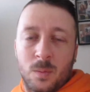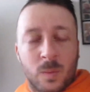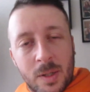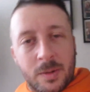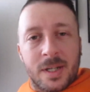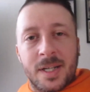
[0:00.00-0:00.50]

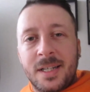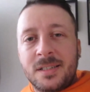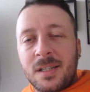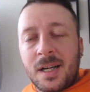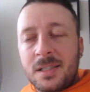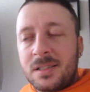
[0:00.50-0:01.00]
Well
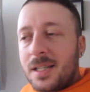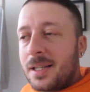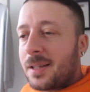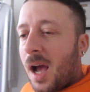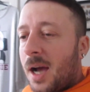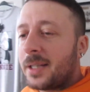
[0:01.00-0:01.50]
guys, I said
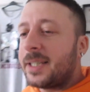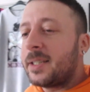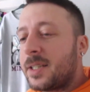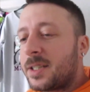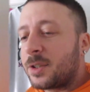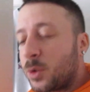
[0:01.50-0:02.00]
that I
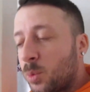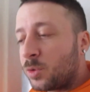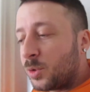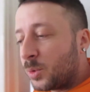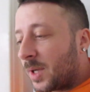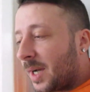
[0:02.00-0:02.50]
needed to talk
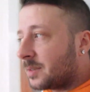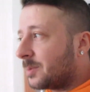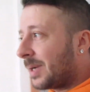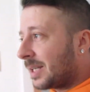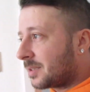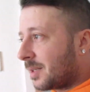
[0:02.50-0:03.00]
to you guys
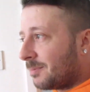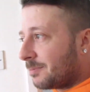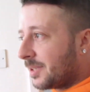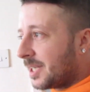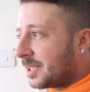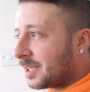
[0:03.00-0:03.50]
about
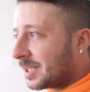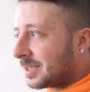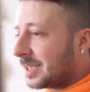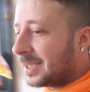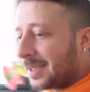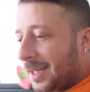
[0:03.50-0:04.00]
something and I
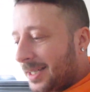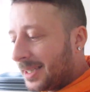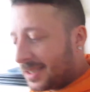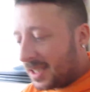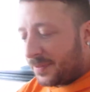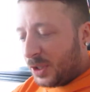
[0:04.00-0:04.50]
said that I
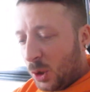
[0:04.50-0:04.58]
need to give you